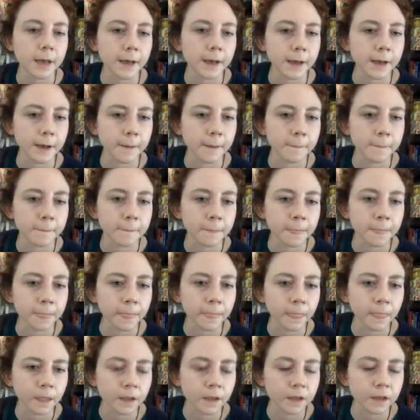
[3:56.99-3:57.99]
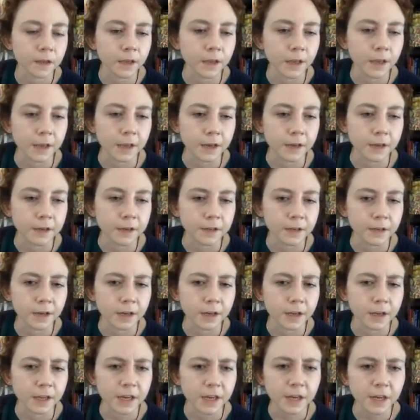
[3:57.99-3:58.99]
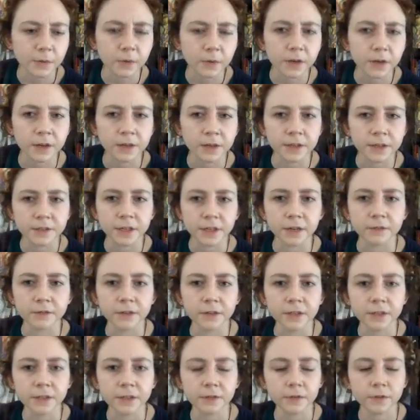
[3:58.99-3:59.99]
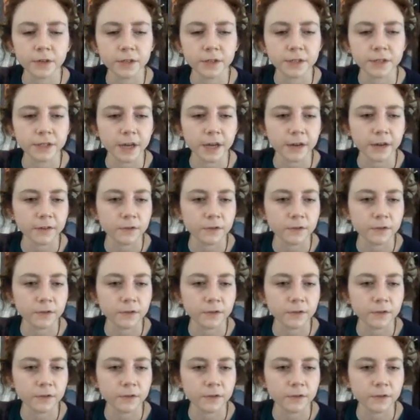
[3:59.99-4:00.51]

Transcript: And anyone is at risk for a staph